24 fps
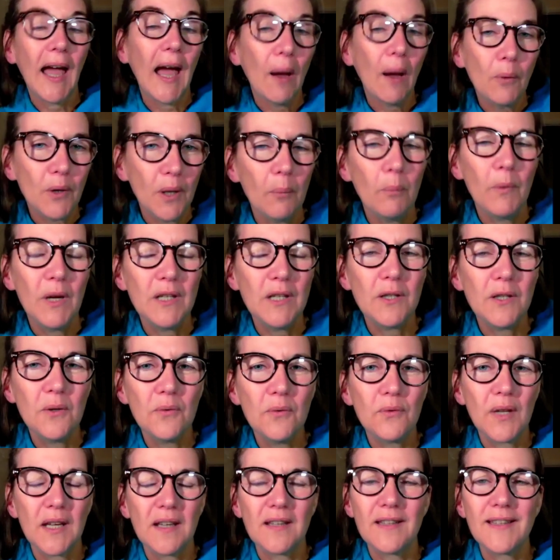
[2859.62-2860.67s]
how can we
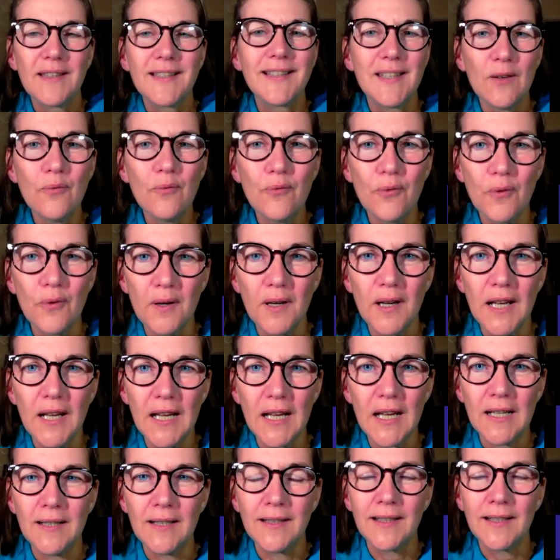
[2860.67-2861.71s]
do things
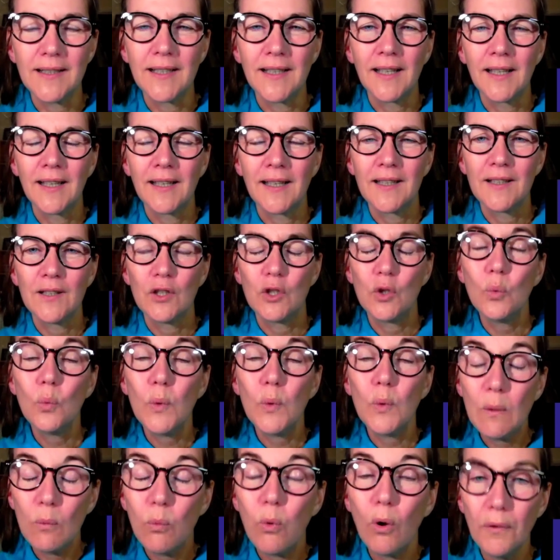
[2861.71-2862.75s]
differently? do
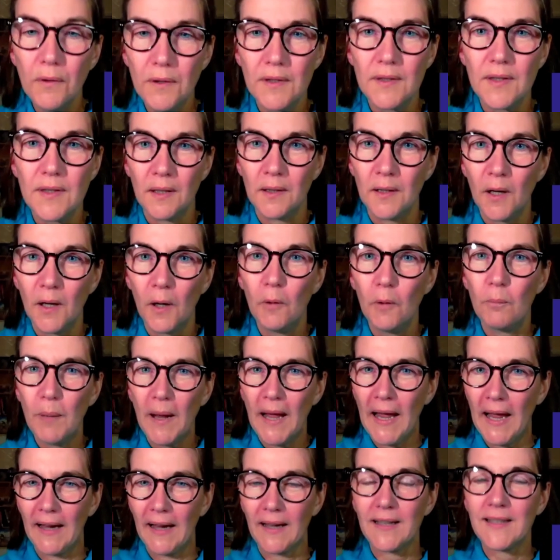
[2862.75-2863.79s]
we want to go
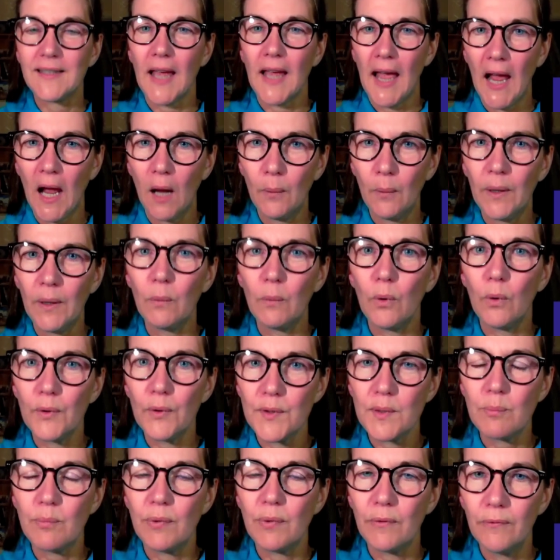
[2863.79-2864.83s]
back to how it
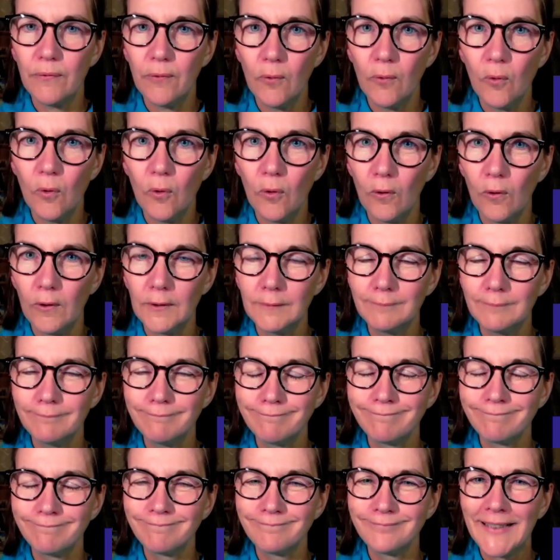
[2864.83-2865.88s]
was before?
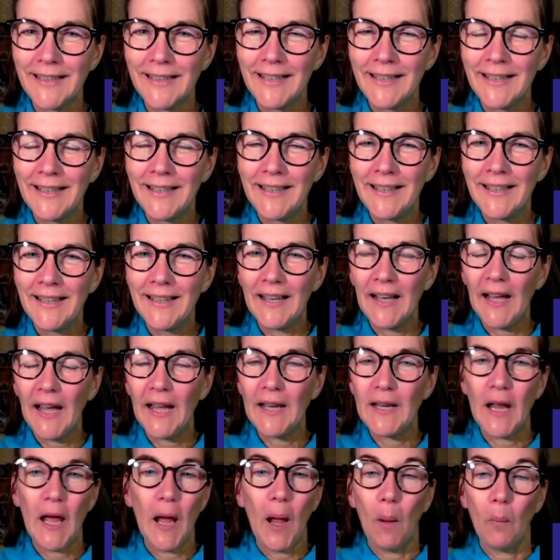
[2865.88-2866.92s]

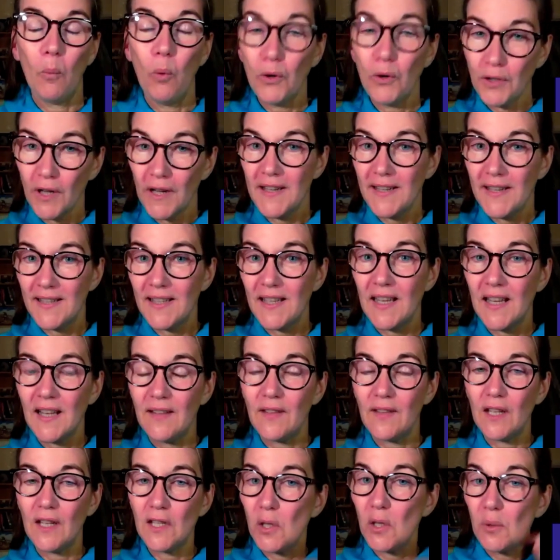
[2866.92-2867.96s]
And what I see
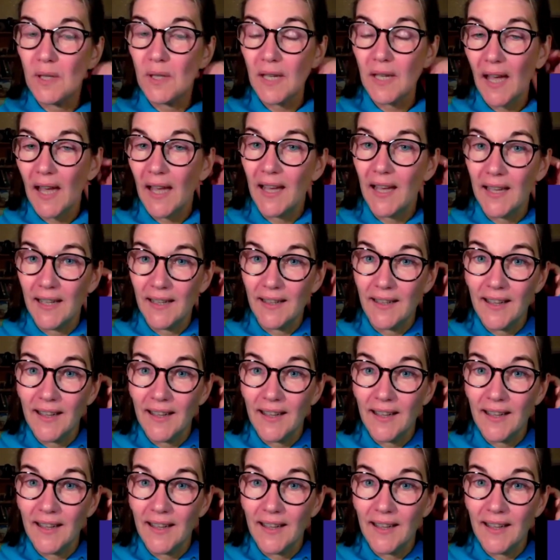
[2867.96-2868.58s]
in the UK,